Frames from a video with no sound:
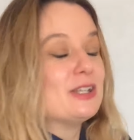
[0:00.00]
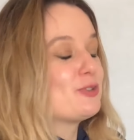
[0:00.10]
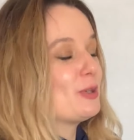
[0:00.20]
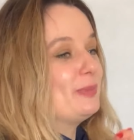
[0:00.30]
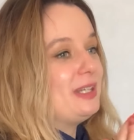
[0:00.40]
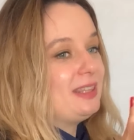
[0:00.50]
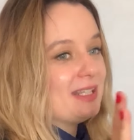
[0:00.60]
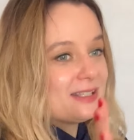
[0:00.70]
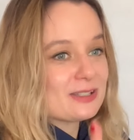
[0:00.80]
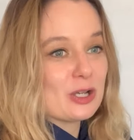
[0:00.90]
so many
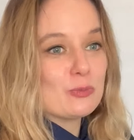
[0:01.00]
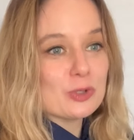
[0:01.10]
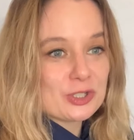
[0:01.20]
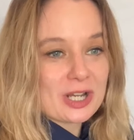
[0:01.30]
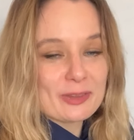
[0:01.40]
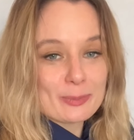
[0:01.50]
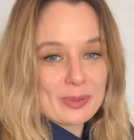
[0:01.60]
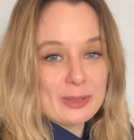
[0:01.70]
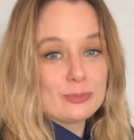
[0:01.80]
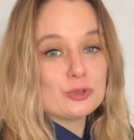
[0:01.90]
things that I watched other
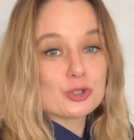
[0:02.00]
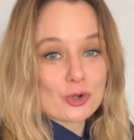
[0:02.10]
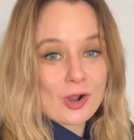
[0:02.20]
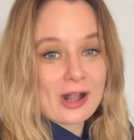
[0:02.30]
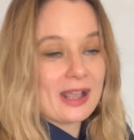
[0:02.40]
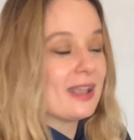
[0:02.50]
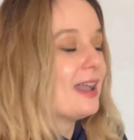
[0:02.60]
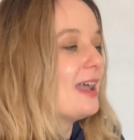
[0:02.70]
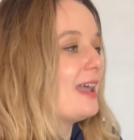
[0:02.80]
people try.